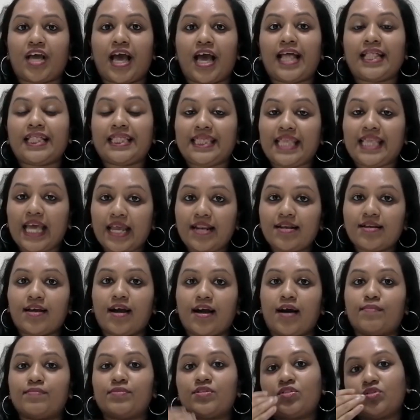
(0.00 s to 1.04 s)
And then
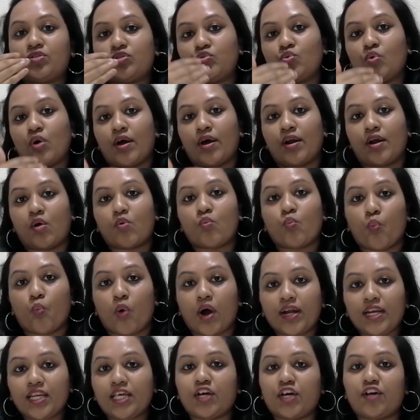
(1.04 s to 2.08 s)
comes to around
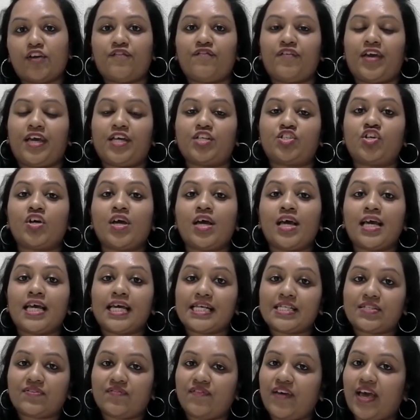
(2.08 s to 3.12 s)
1 year of age
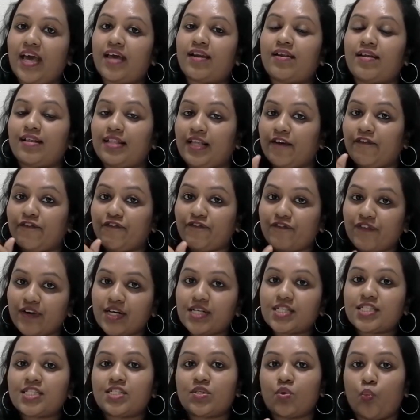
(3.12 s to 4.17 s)
is where their
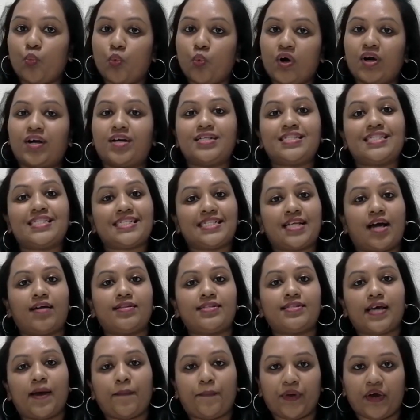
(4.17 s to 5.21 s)
first word
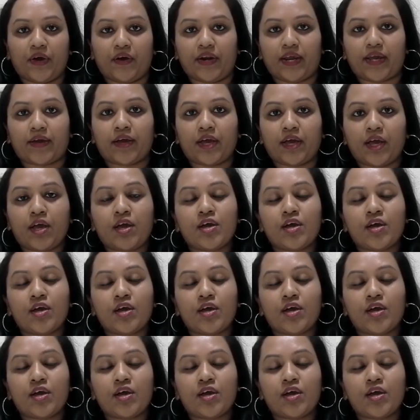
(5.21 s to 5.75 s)
starts appearing.